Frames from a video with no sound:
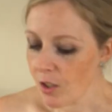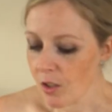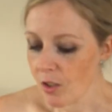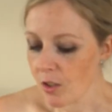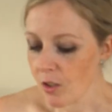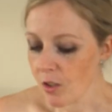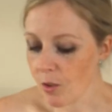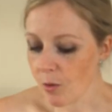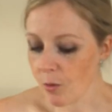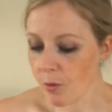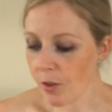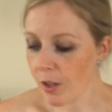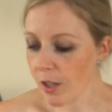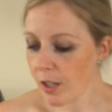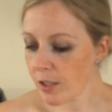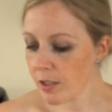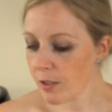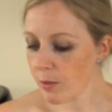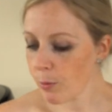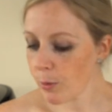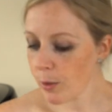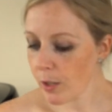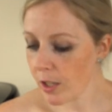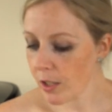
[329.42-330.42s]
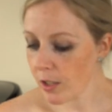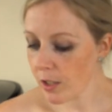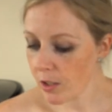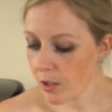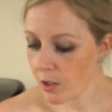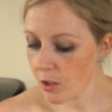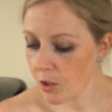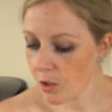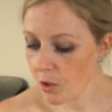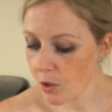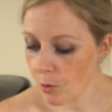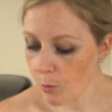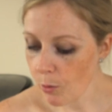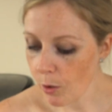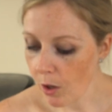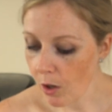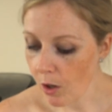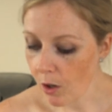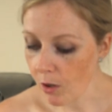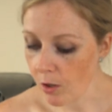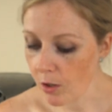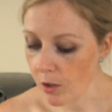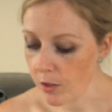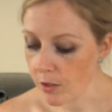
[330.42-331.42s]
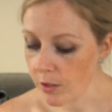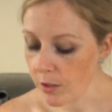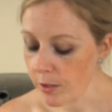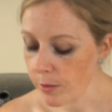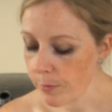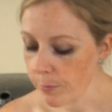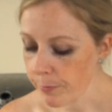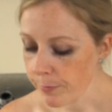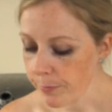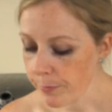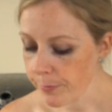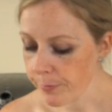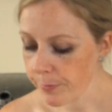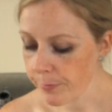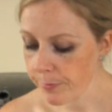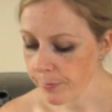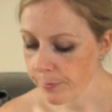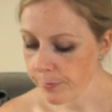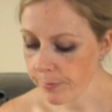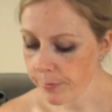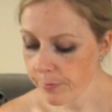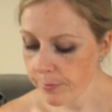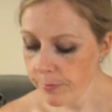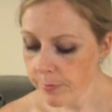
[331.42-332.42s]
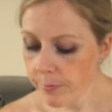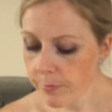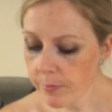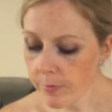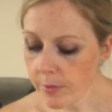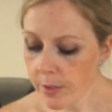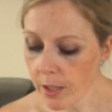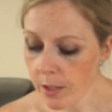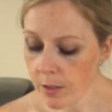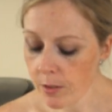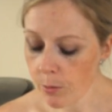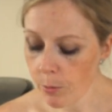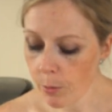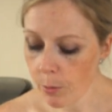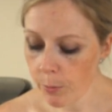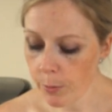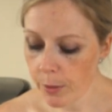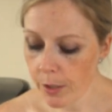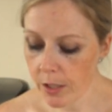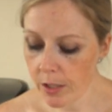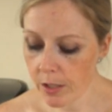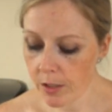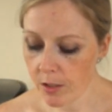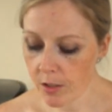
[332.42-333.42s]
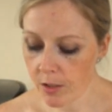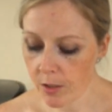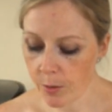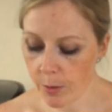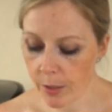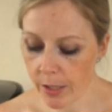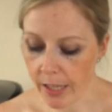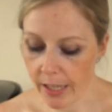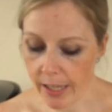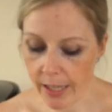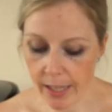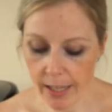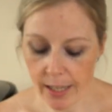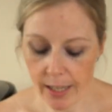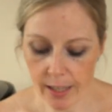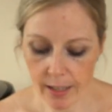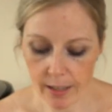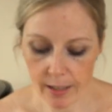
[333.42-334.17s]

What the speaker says: So first we're going to do our onion. So what we're going to do here,